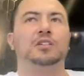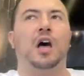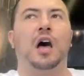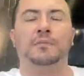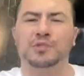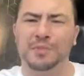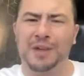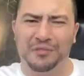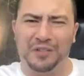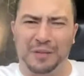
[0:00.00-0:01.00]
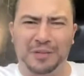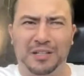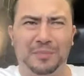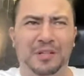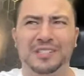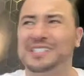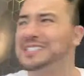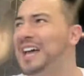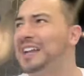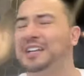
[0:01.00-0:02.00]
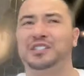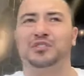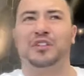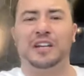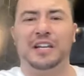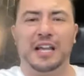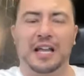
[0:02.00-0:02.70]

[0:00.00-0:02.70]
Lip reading: So I'm kind of rambling a little bit because it's Saturday, it's rainy,